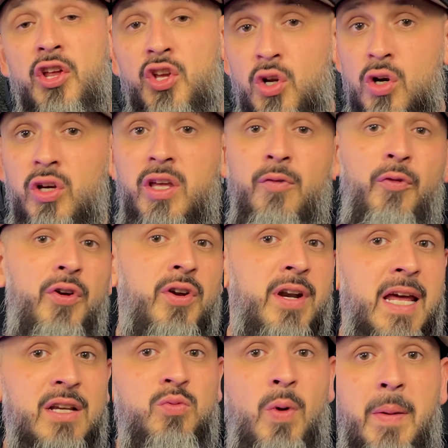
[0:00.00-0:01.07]
you looking for your
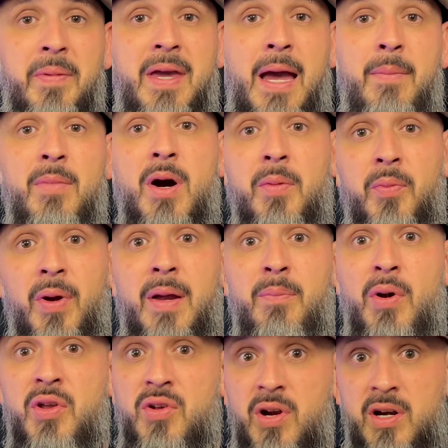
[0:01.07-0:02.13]
next webcam upgrade
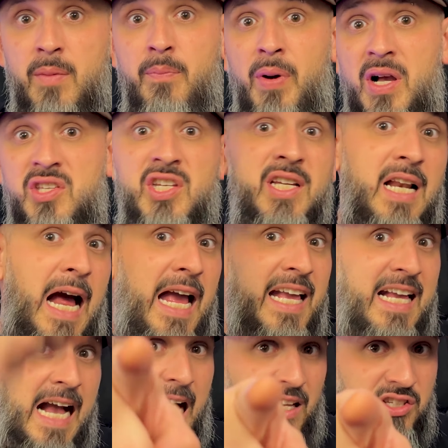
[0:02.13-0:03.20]
but you're on a budget? I
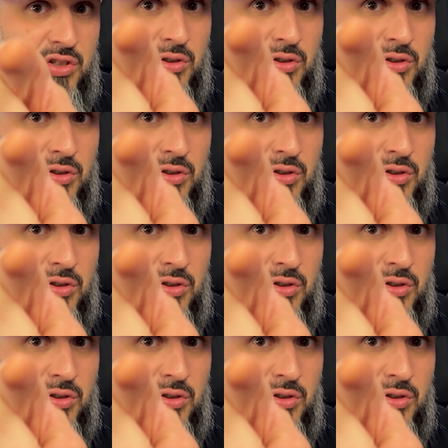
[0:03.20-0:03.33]
got